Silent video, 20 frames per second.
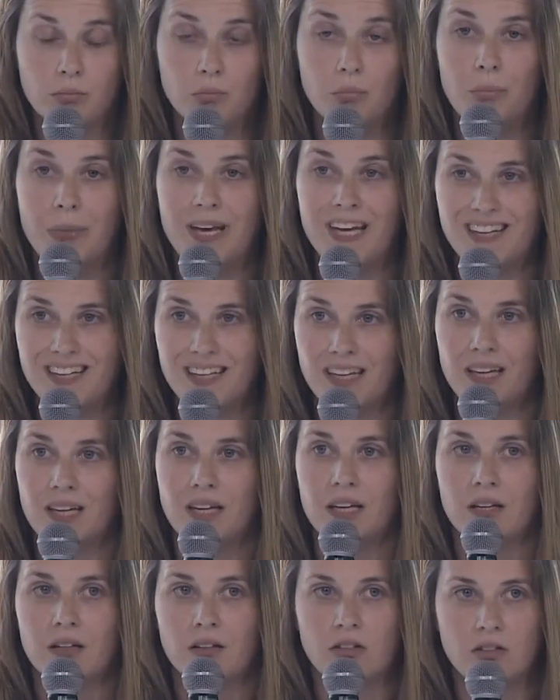
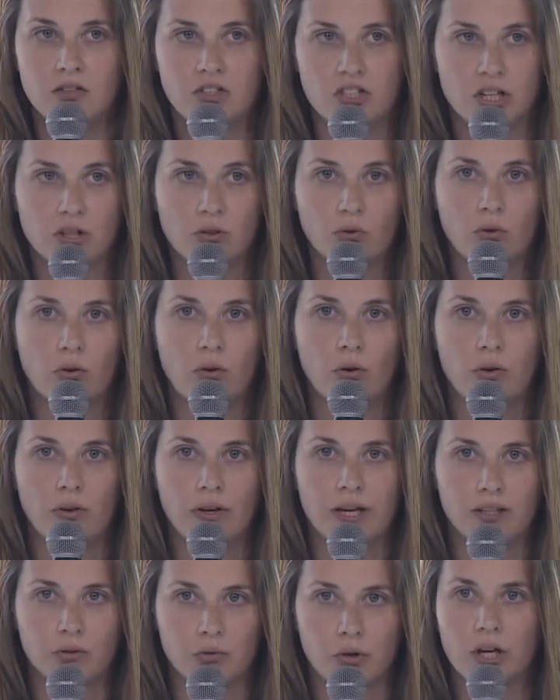making
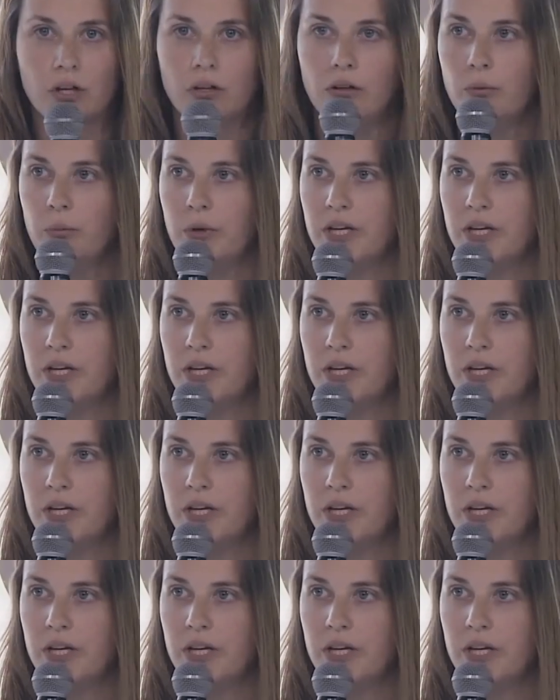general and regular